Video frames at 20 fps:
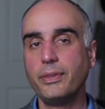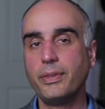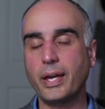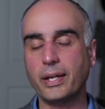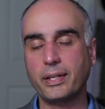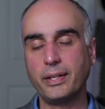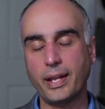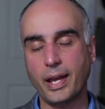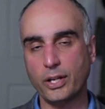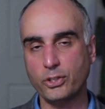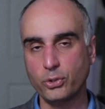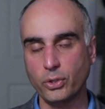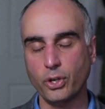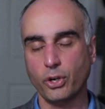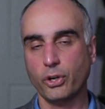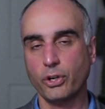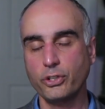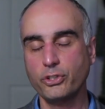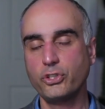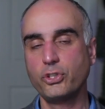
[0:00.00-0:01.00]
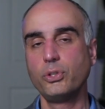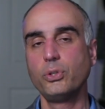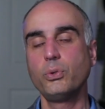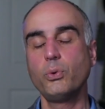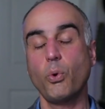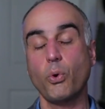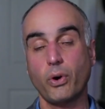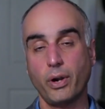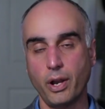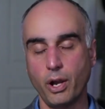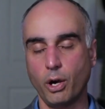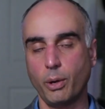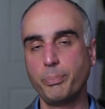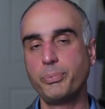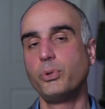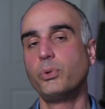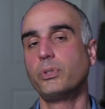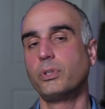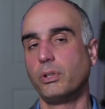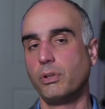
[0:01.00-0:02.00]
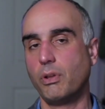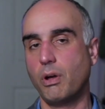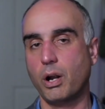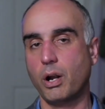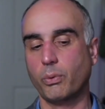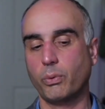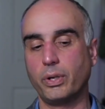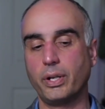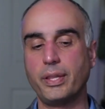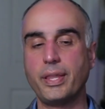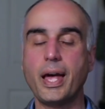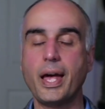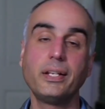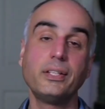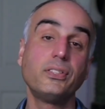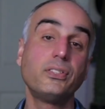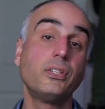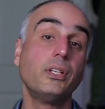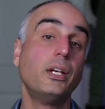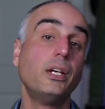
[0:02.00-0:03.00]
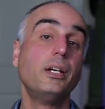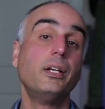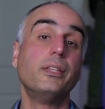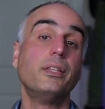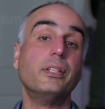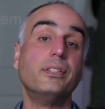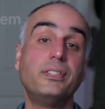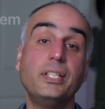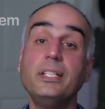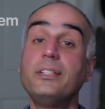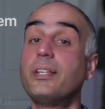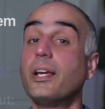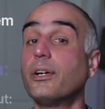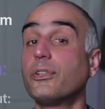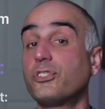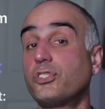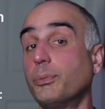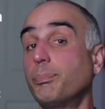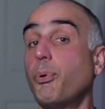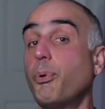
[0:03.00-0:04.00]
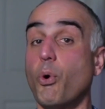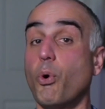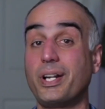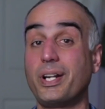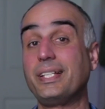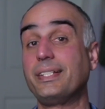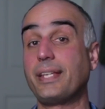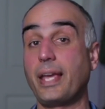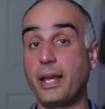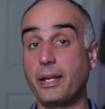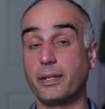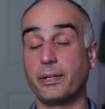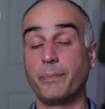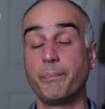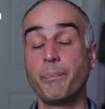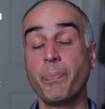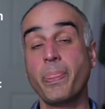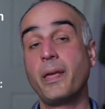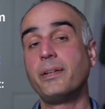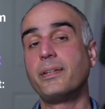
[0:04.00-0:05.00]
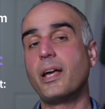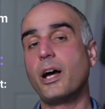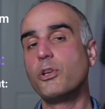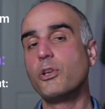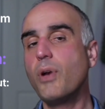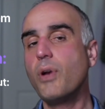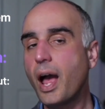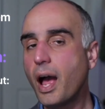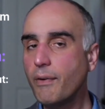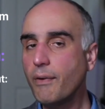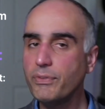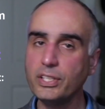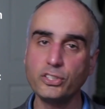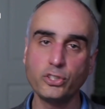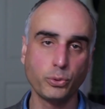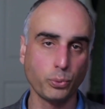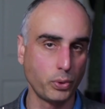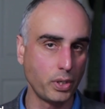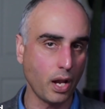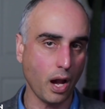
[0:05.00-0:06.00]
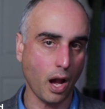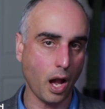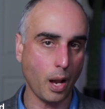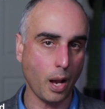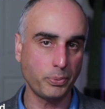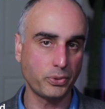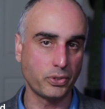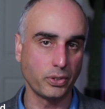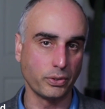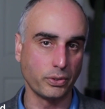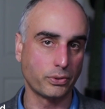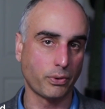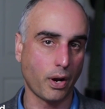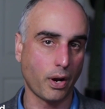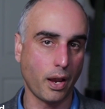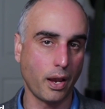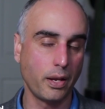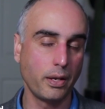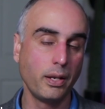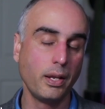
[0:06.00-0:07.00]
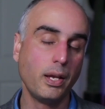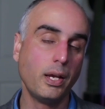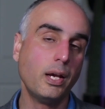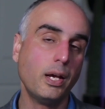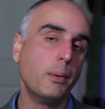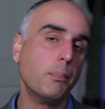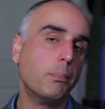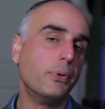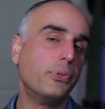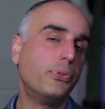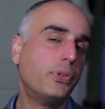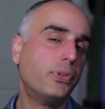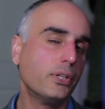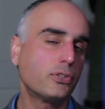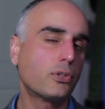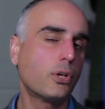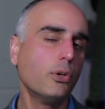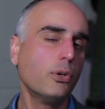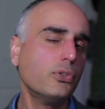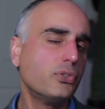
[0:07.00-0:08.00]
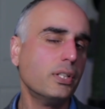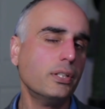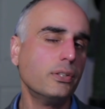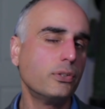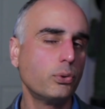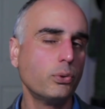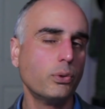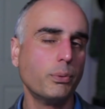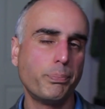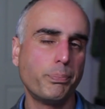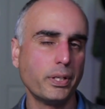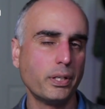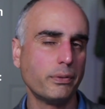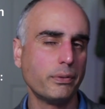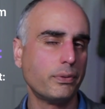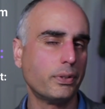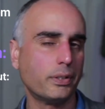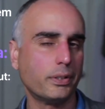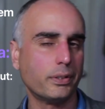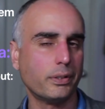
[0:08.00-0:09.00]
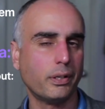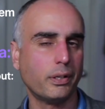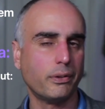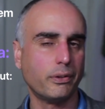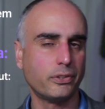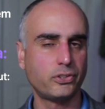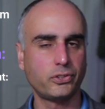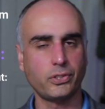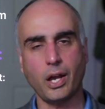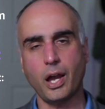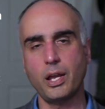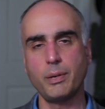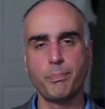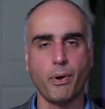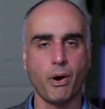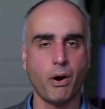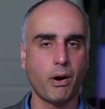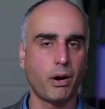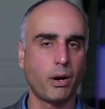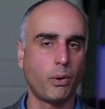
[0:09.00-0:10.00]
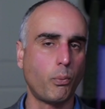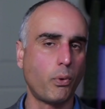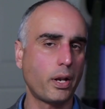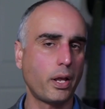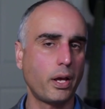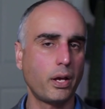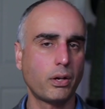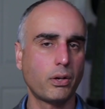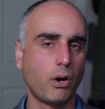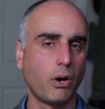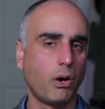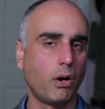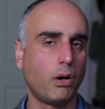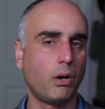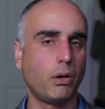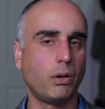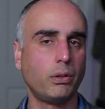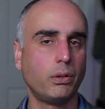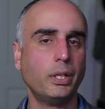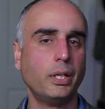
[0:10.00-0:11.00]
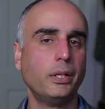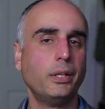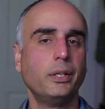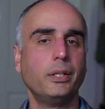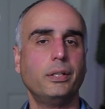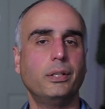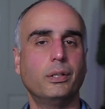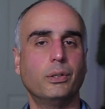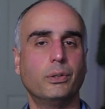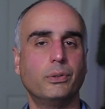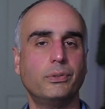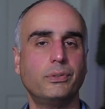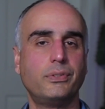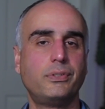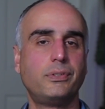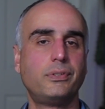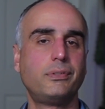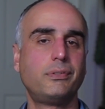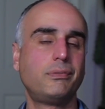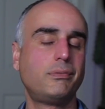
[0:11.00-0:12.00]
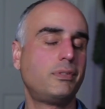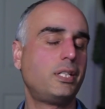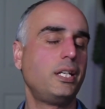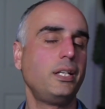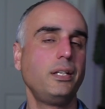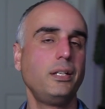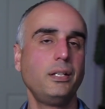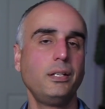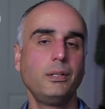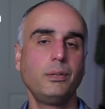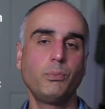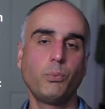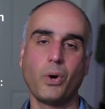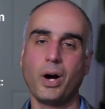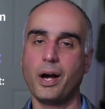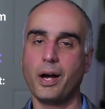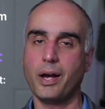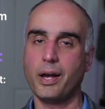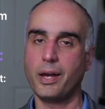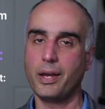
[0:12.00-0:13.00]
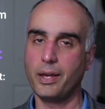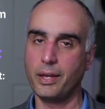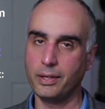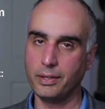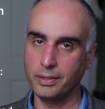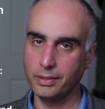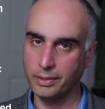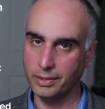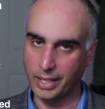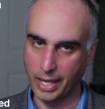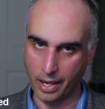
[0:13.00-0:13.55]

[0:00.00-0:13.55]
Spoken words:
that can actually hurt you or help you in the long run, and that is the detailed supporting data. Now, you have these 3 options, right? But this goes into a bit of a sidebar of what I call, TYL,